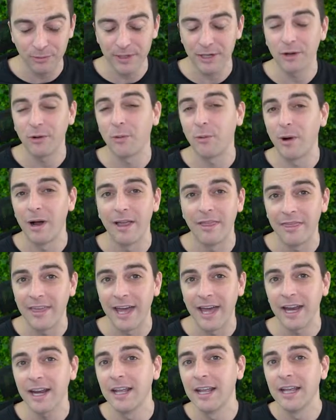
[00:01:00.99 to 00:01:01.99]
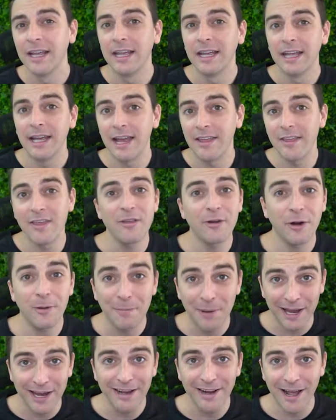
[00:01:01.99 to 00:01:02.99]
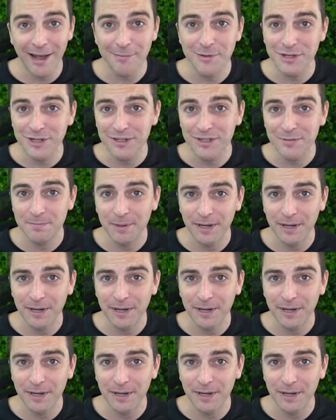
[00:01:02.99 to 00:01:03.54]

We don't want that. And then there are paid options,